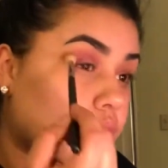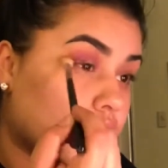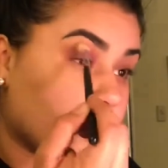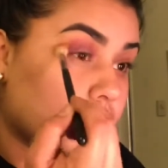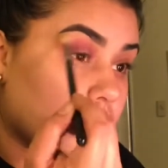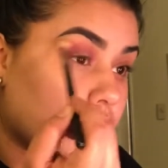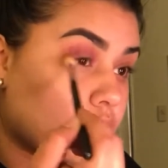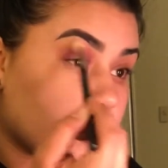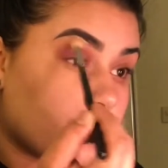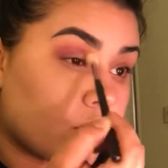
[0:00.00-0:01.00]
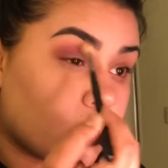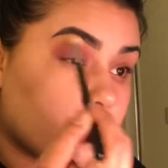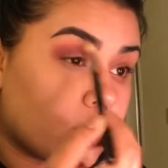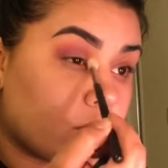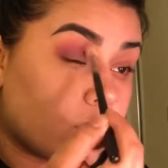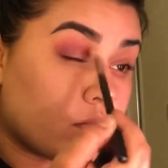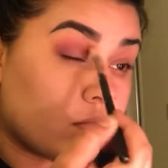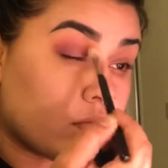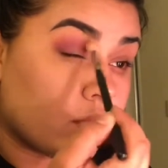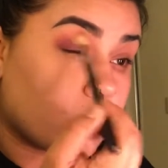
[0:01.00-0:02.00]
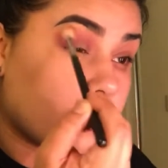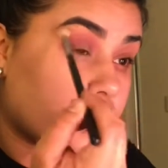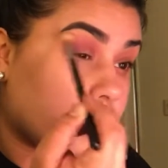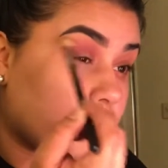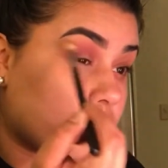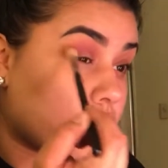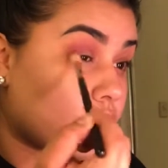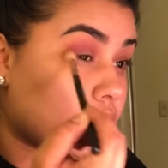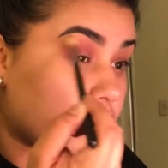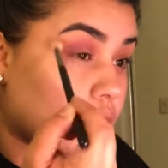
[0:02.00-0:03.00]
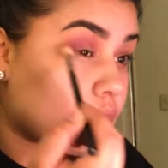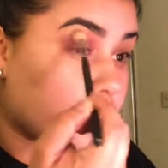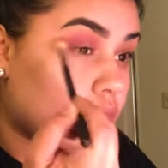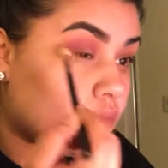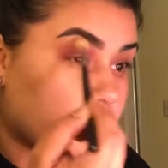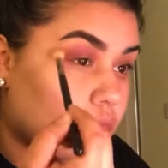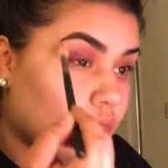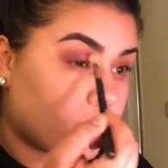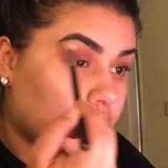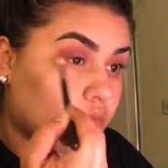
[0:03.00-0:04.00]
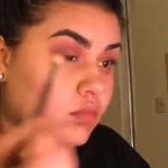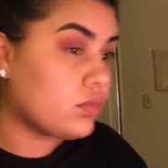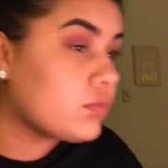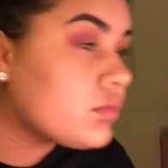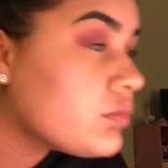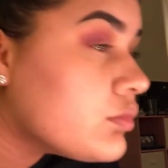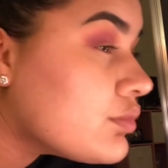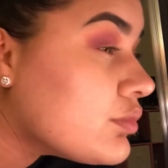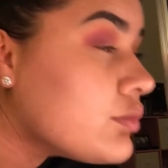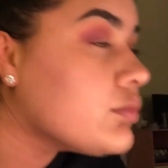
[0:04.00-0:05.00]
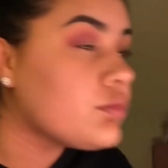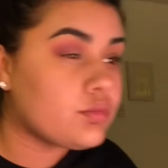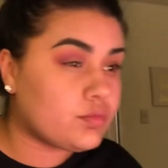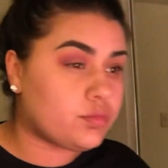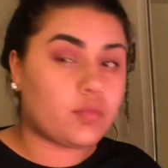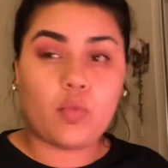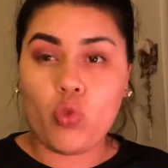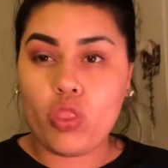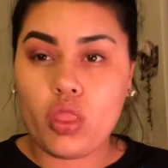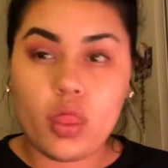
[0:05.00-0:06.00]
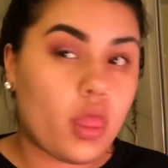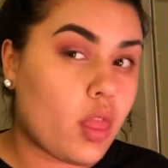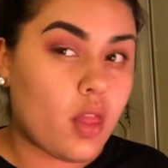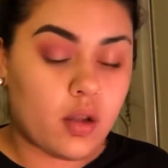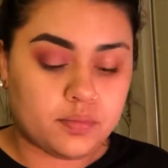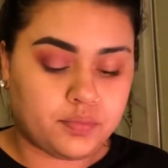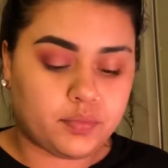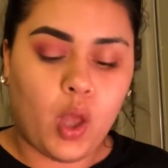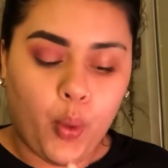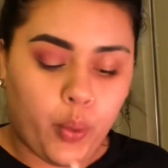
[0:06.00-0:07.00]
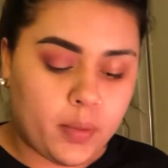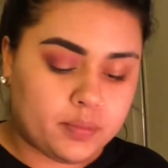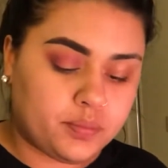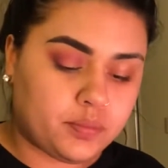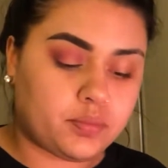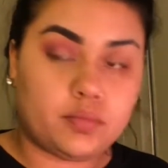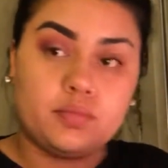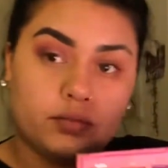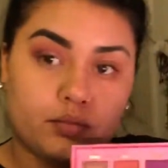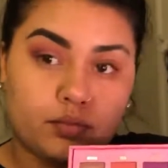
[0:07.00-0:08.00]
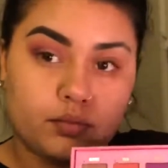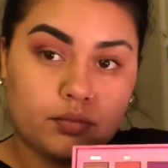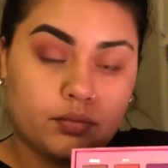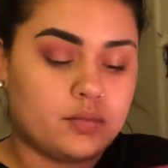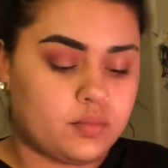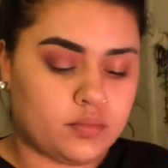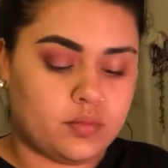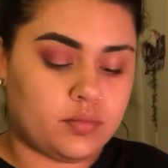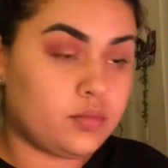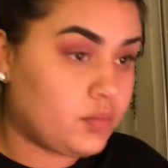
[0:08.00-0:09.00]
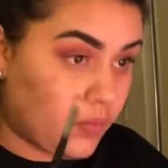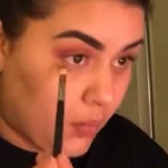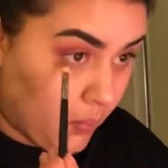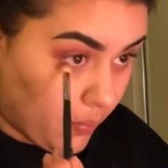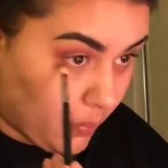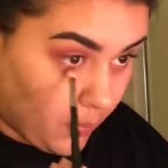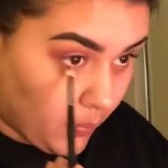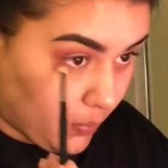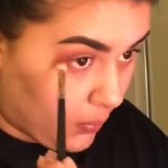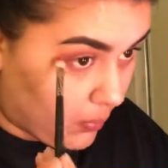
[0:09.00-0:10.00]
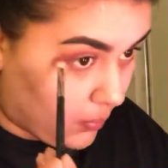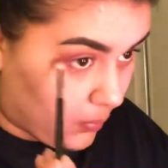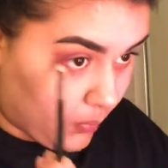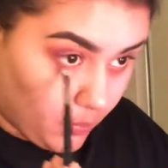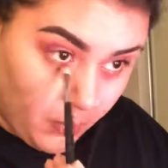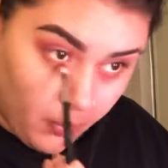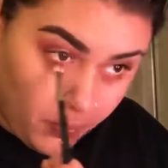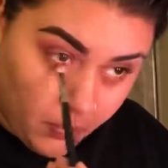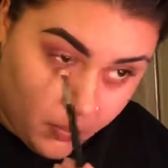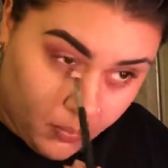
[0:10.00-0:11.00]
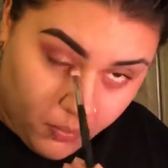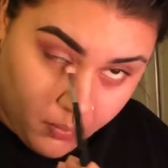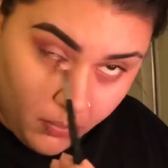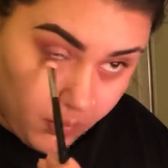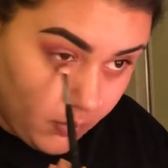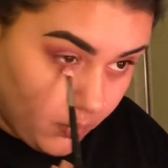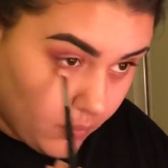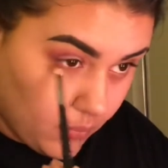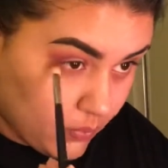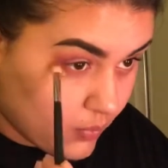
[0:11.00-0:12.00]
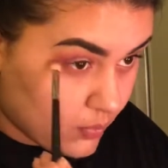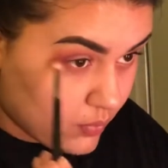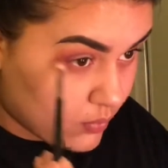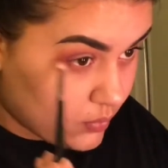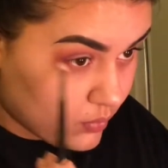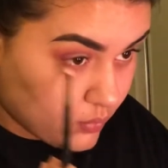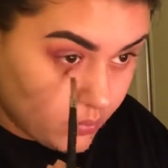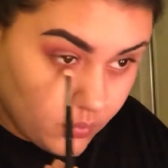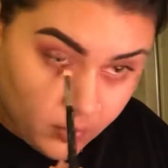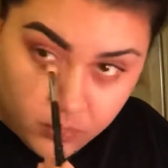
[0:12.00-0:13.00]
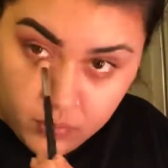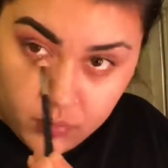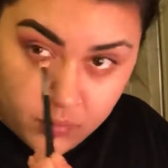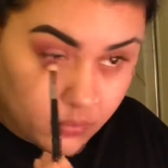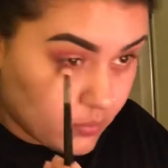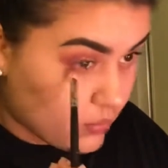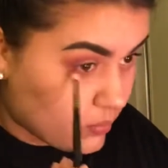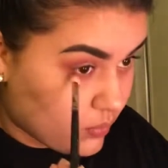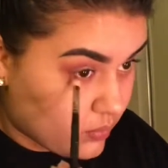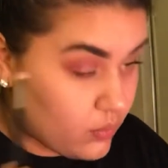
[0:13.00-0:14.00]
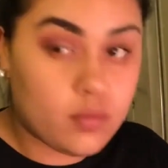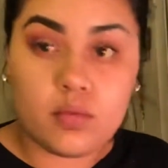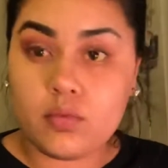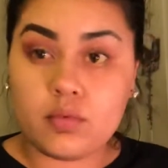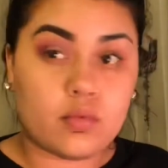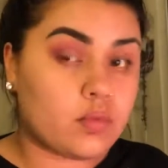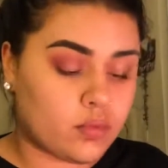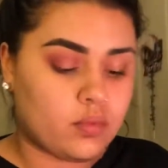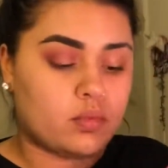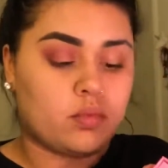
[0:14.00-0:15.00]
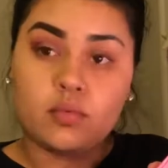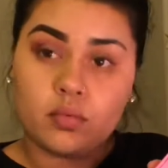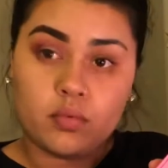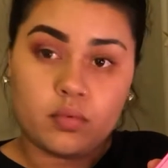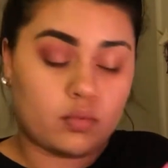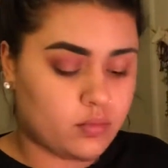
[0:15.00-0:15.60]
Now once that's all done, I'm going to blend it all out. It doesn't really matter what kind of brushes you use, I think. It kind of just depends on how you do makeup. I'm going in with the same two shades, Bliss and Paradise, and just buffing them